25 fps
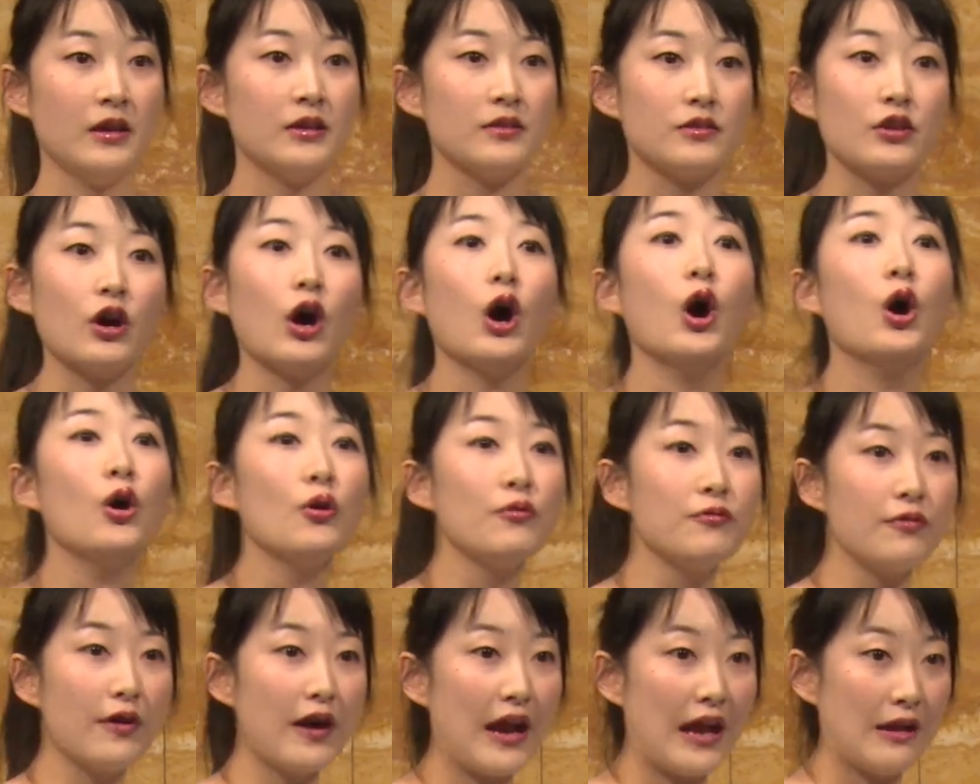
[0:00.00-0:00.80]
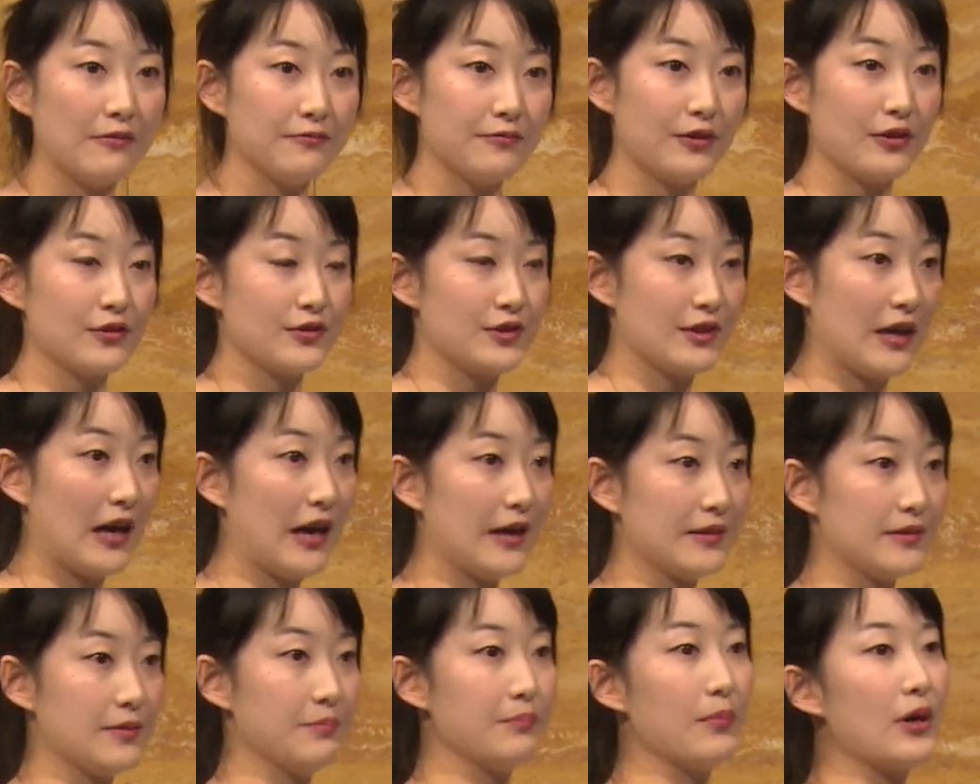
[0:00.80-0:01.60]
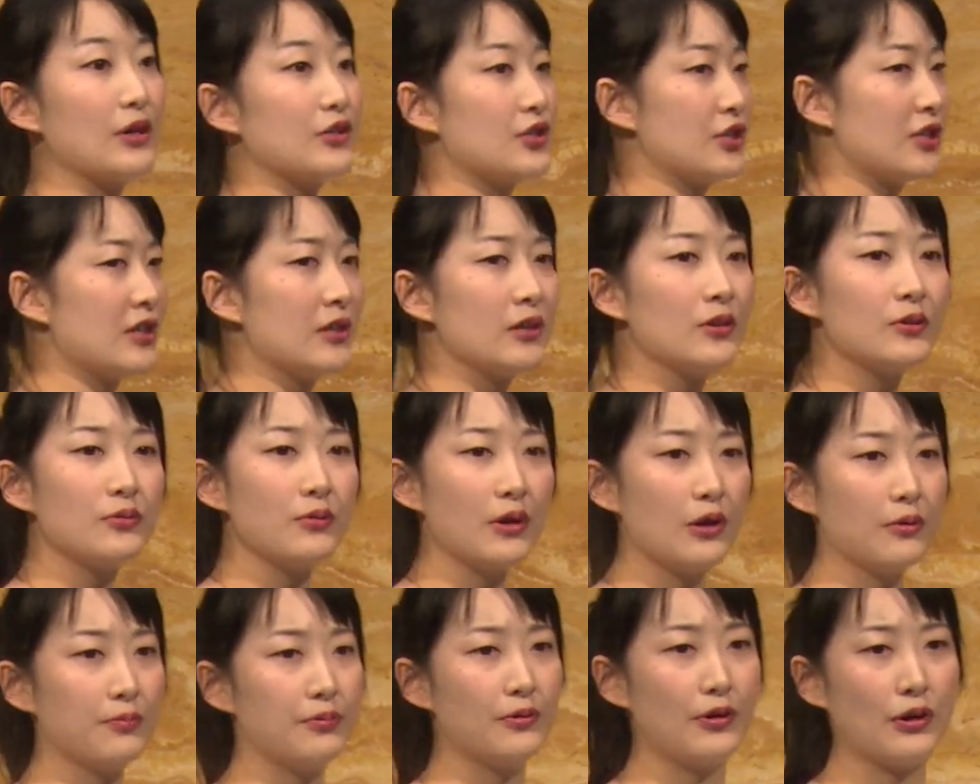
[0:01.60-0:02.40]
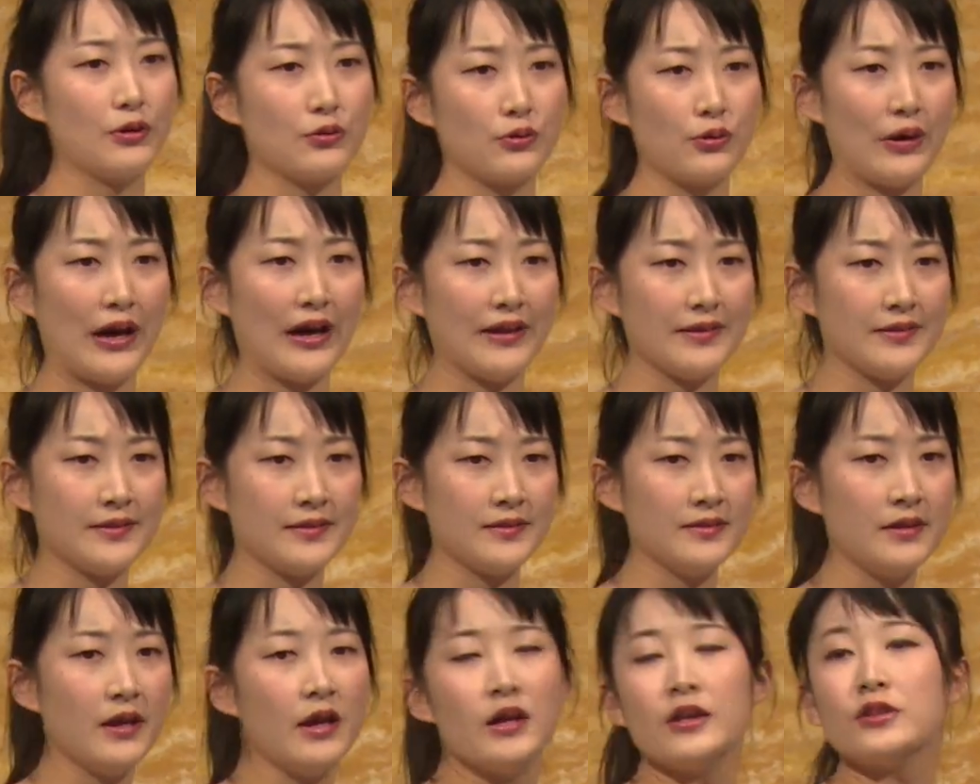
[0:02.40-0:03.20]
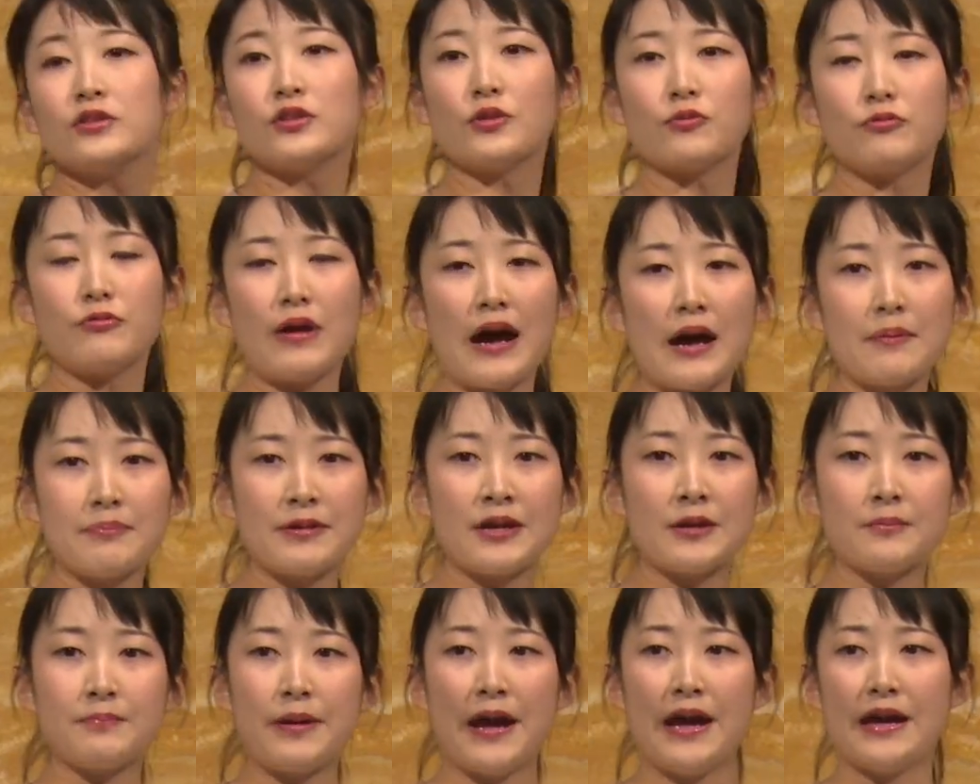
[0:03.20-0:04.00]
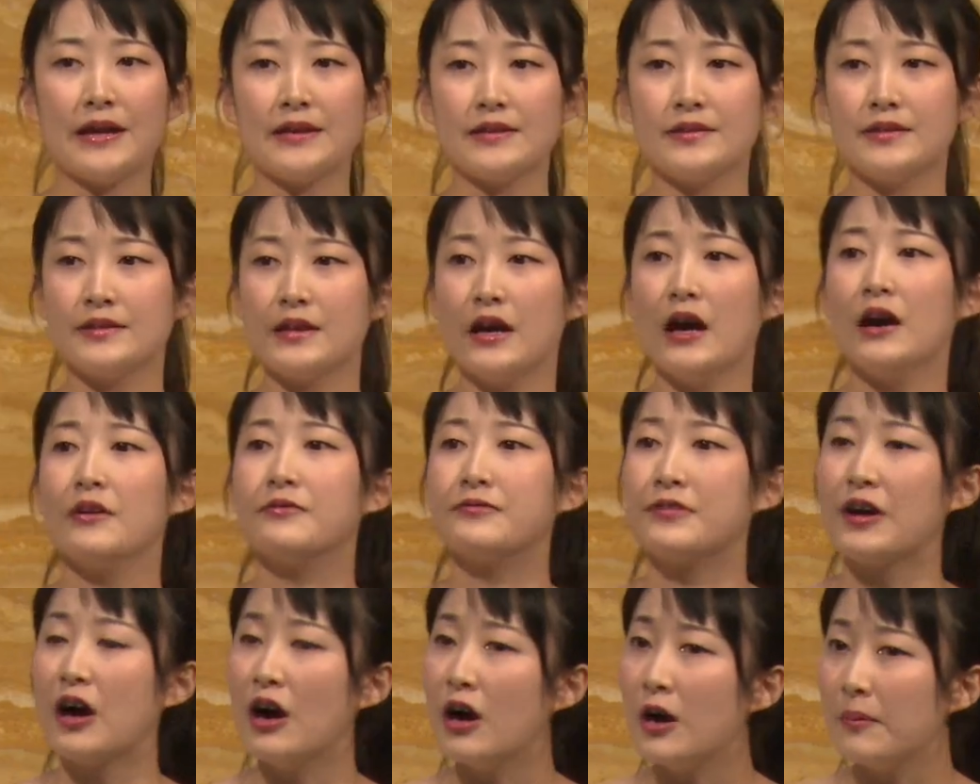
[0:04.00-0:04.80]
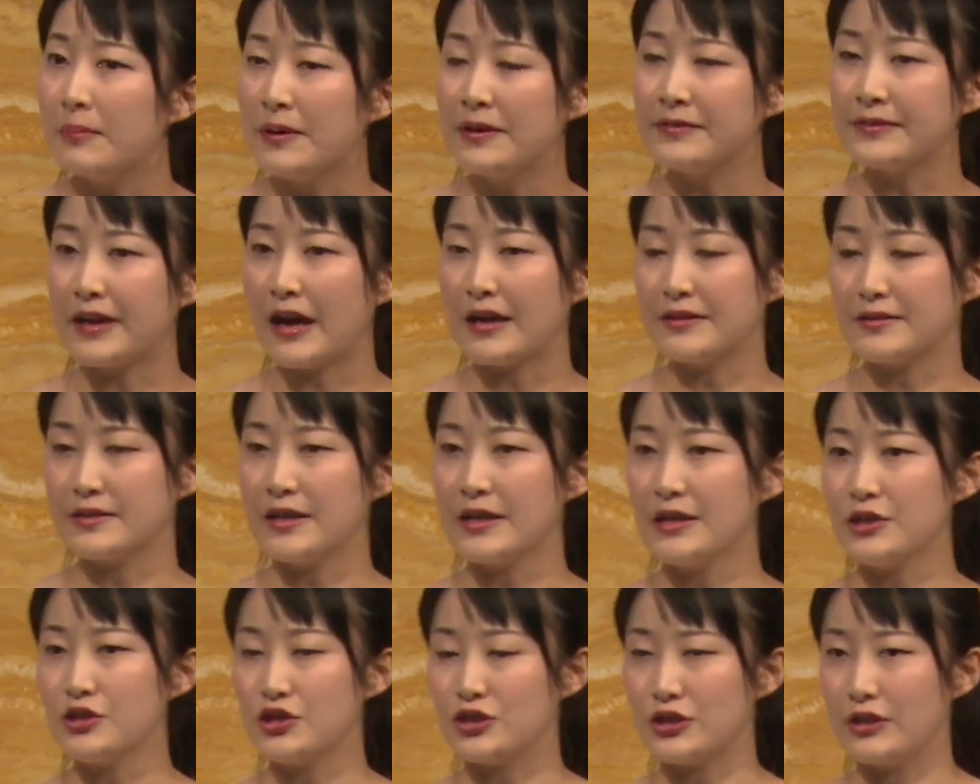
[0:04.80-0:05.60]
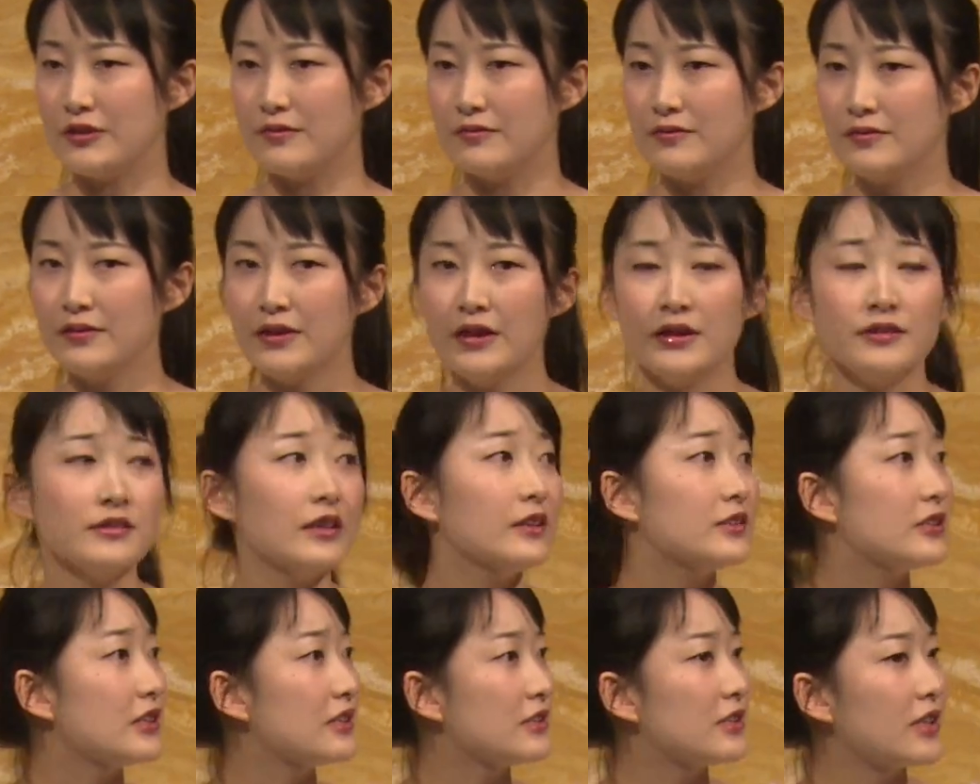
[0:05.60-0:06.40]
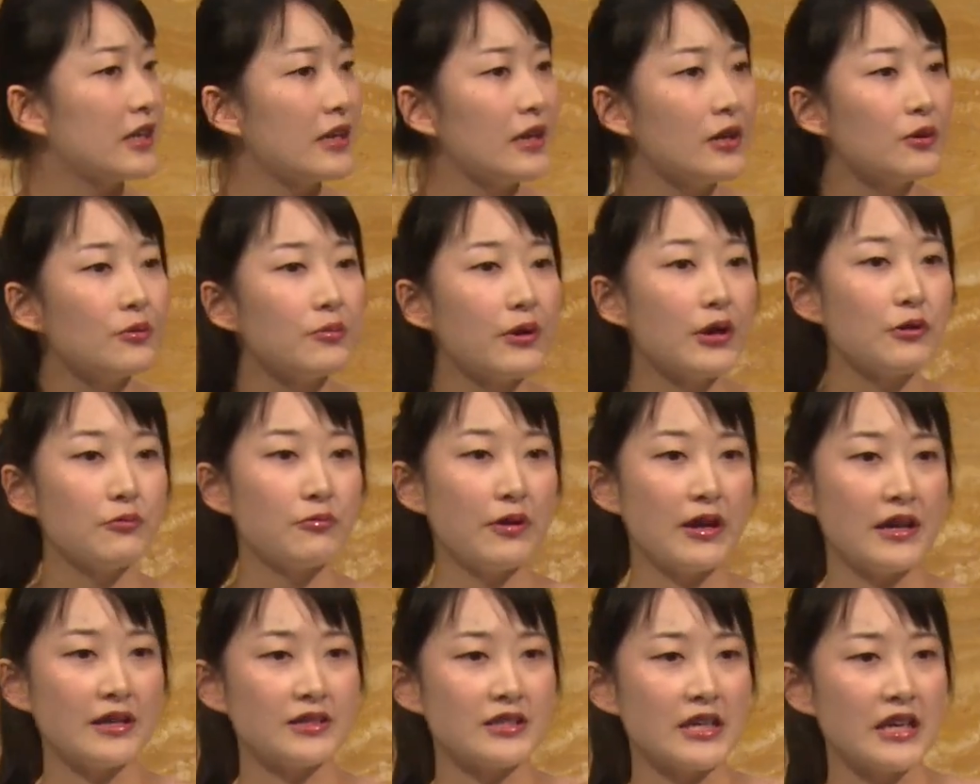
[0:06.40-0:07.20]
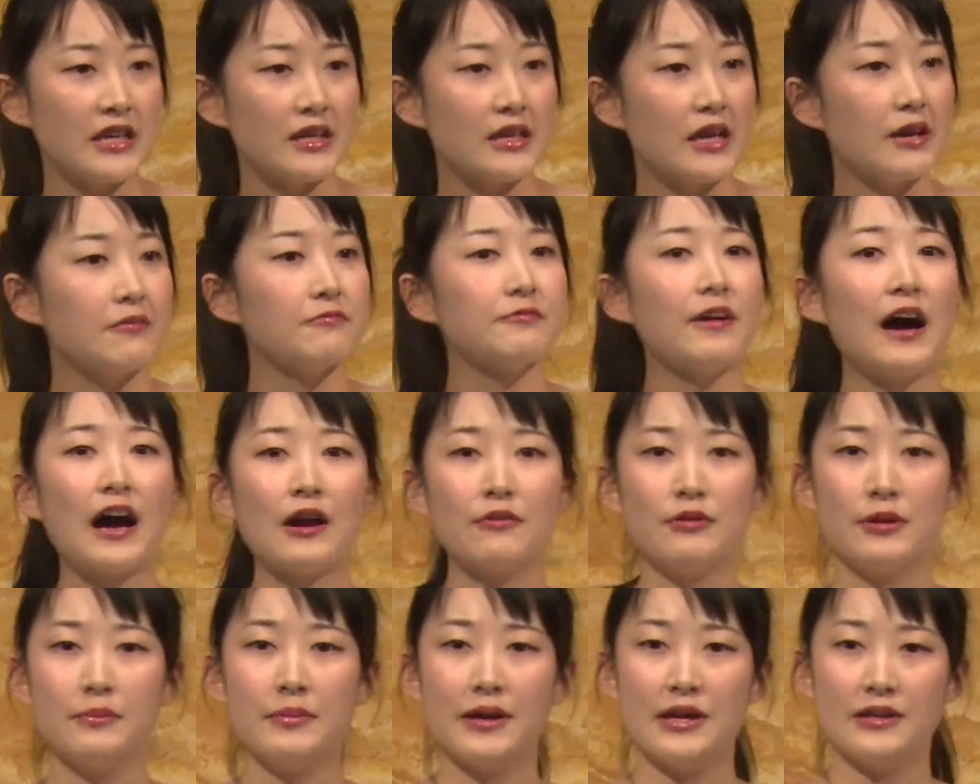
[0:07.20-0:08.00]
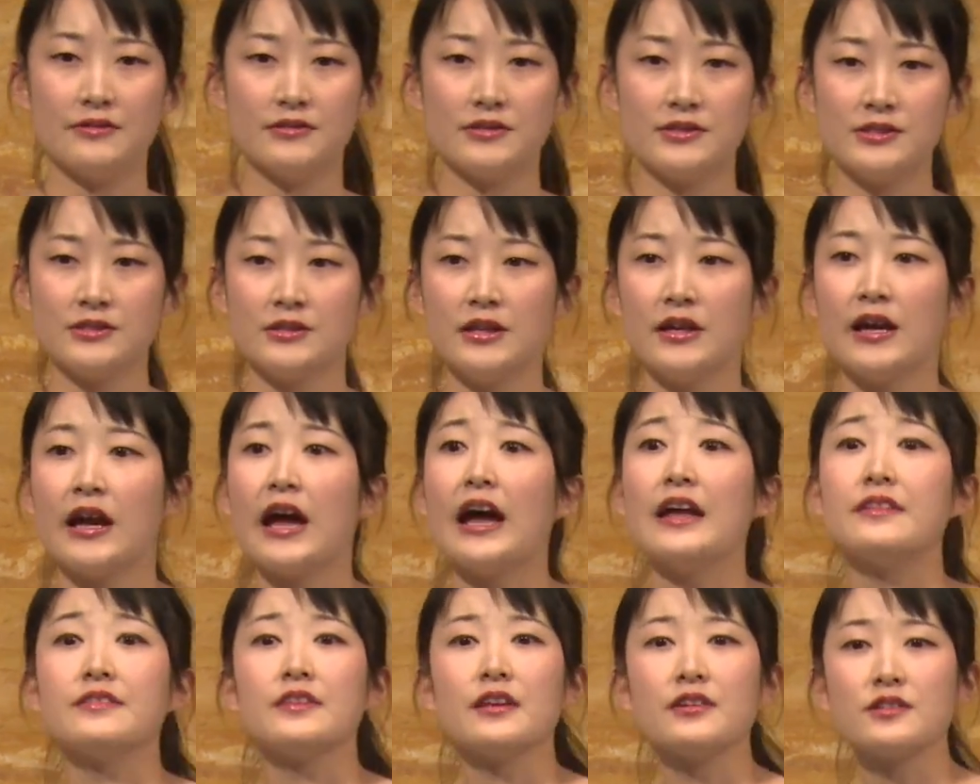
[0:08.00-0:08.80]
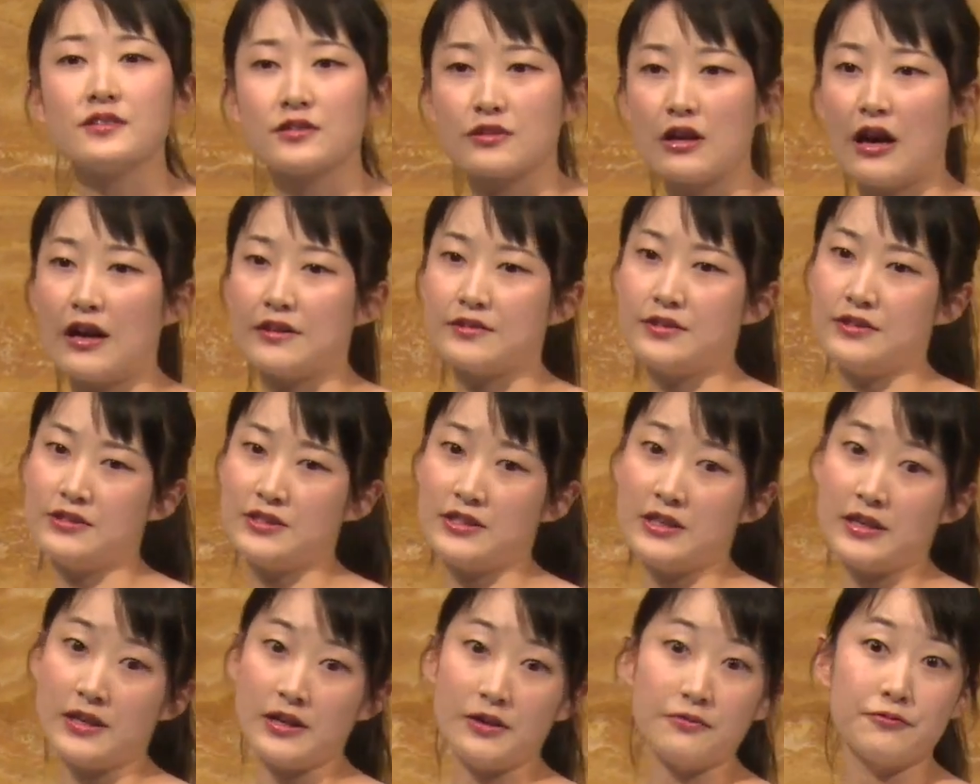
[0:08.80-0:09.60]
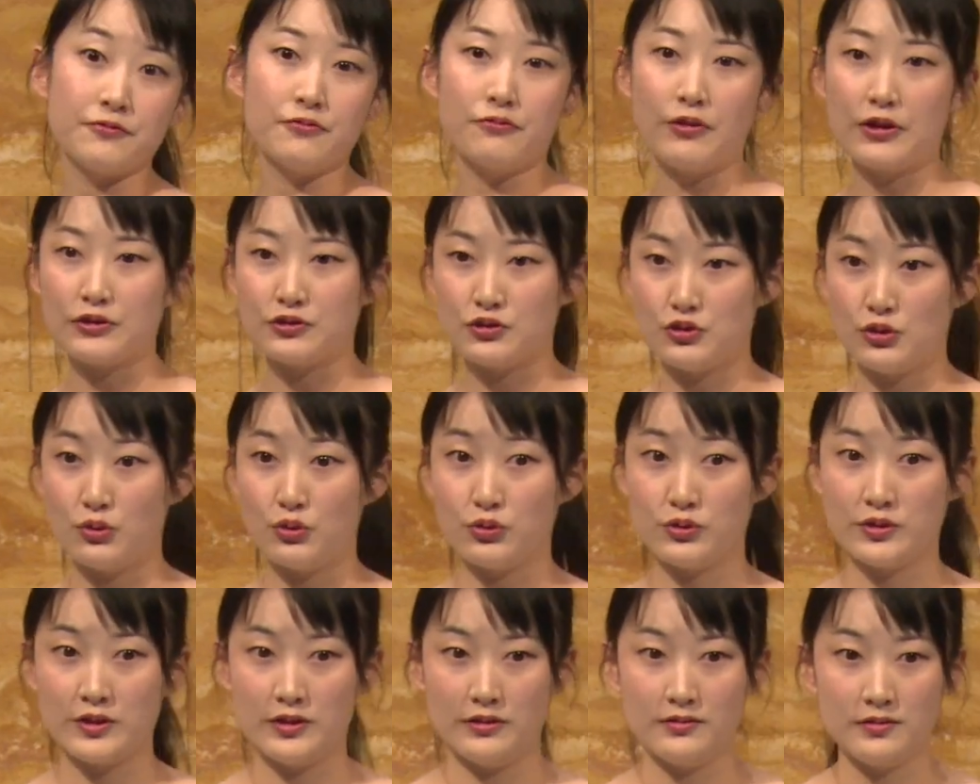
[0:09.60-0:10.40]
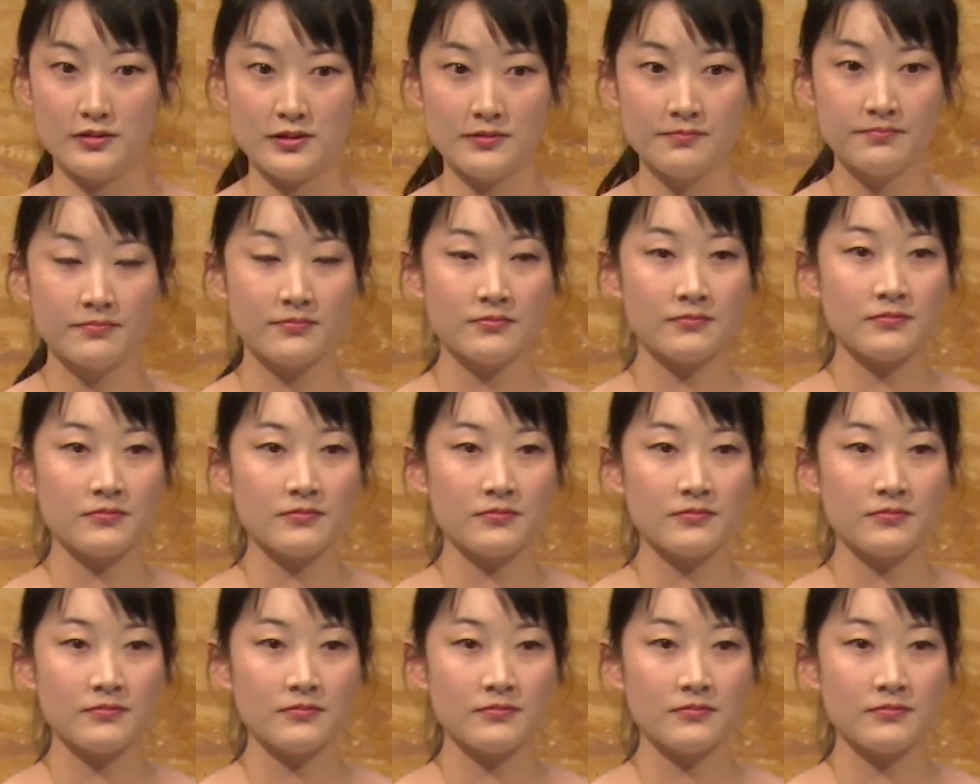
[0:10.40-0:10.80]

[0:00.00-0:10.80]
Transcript: The overemphasized material progress, the rapid pace of urbanization, the deteriorating environment, and the scarcity of resources.